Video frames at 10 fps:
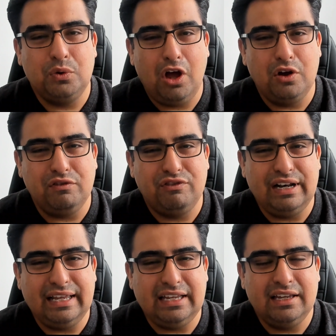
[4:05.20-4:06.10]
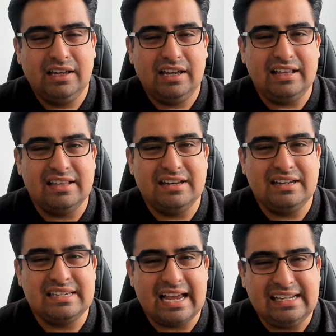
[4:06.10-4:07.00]
hopefully in the
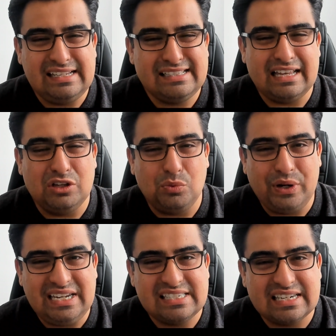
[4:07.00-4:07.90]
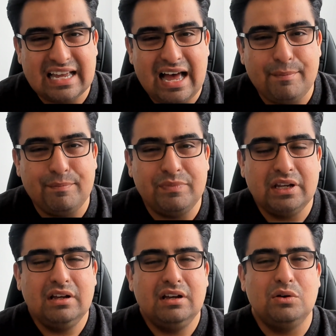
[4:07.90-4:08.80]
days and the weeks to come,
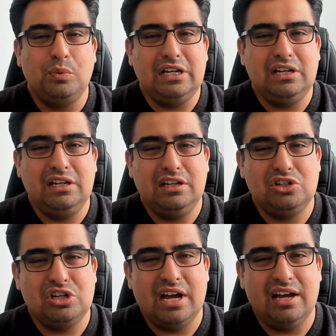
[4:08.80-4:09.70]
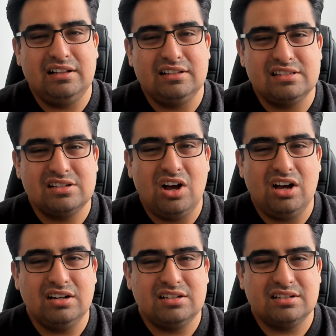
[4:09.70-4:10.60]
we shall
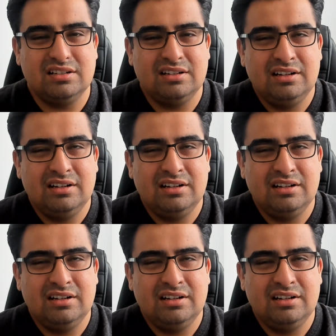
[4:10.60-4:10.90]
start